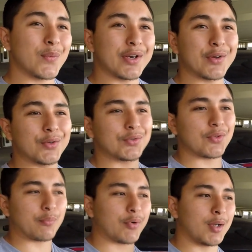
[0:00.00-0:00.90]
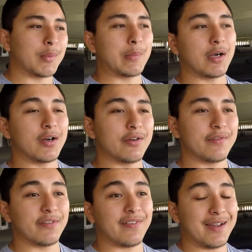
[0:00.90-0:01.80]
want to go through the problem of
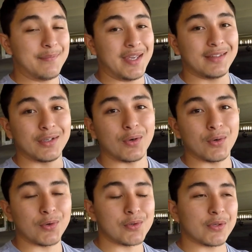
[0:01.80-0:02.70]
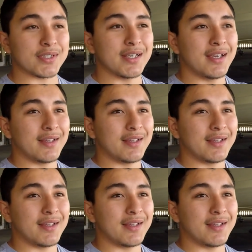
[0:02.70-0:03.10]
if I made the holes